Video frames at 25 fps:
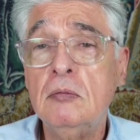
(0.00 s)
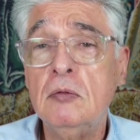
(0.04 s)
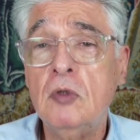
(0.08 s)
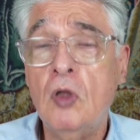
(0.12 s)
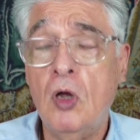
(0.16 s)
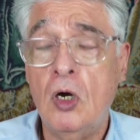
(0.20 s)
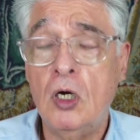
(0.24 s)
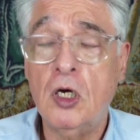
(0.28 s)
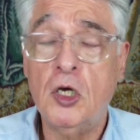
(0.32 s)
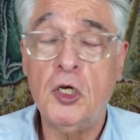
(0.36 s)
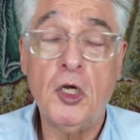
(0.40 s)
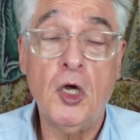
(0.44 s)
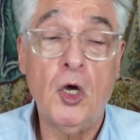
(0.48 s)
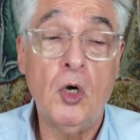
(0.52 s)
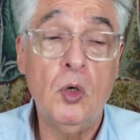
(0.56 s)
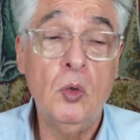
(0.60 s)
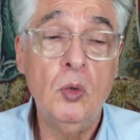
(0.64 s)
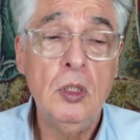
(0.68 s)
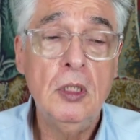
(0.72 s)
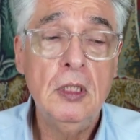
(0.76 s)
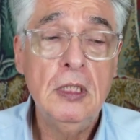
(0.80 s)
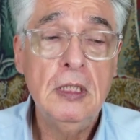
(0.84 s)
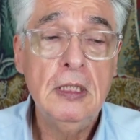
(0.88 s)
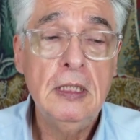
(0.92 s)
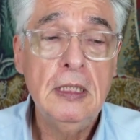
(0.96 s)
long ago.
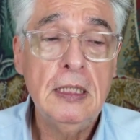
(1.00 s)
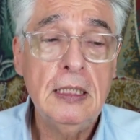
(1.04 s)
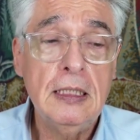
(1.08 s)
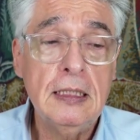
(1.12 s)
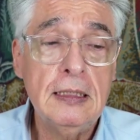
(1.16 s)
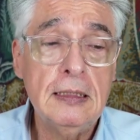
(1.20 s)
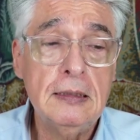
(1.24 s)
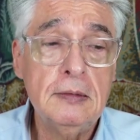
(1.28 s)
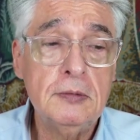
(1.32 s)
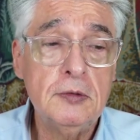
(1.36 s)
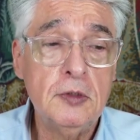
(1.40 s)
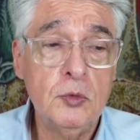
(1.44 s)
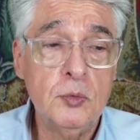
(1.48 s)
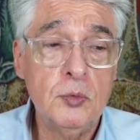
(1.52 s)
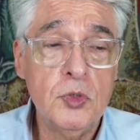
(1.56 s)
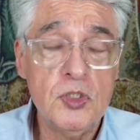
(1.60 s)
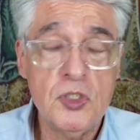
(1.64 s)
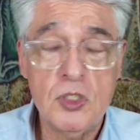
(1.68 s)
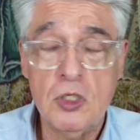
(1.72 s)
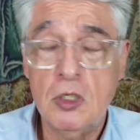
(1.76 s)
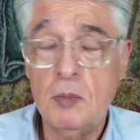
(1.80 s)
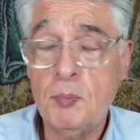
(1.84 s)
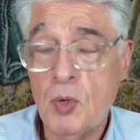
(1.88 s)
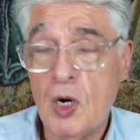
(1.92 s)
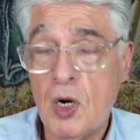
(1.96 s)
There was
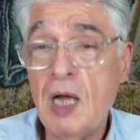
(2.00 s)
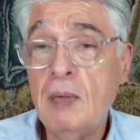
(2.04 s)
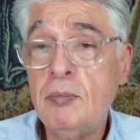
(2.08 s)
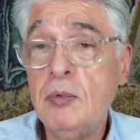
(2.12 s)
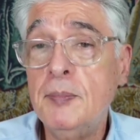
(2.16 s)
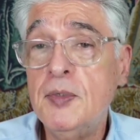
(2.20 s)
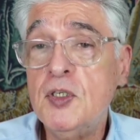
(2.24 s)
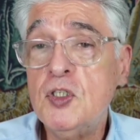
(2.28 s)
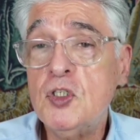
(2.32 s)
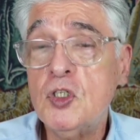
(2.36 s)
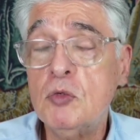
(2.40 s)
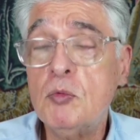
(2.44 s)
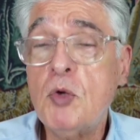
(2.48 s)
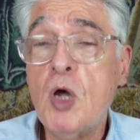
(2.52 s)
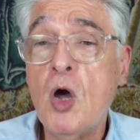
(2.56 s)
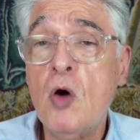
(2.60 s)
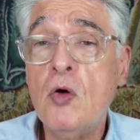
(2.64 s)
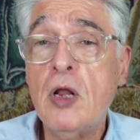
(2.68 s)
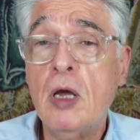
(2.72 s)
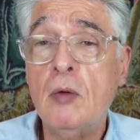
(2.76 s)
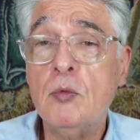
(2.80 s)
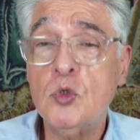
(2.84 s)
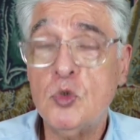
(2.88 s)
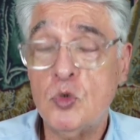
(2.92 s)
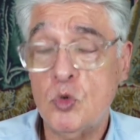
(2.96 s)
a problem in some code I
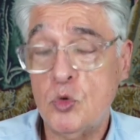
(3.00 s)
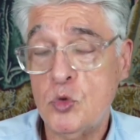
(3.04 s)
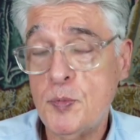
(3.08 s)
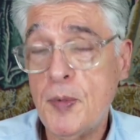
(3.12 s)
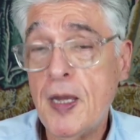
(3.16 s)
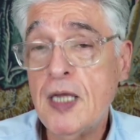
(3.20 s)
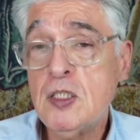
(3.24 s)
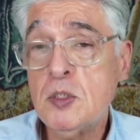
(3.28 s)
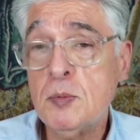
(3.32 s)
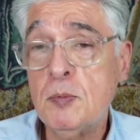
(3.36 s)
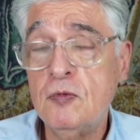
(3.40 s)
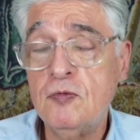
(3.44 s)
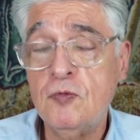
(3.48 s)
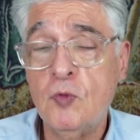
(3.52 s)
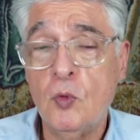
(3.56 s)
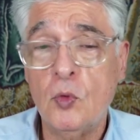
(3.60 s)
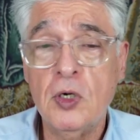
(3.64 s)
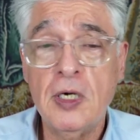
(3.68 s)
was responsible for,